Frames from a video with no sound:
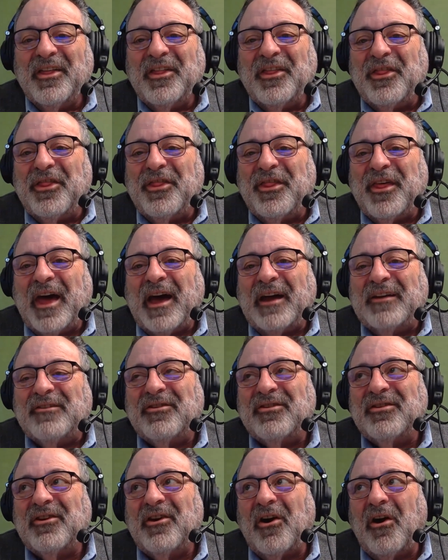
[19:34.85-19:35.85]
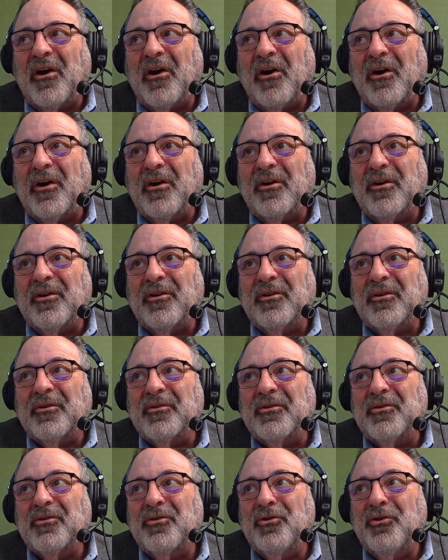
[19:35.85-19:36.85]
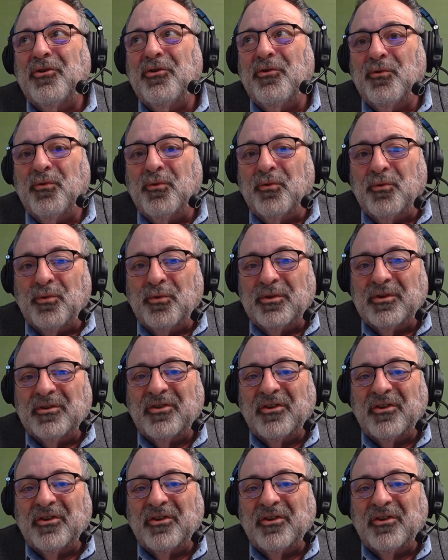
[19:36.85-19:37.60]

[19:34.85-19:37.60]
that are new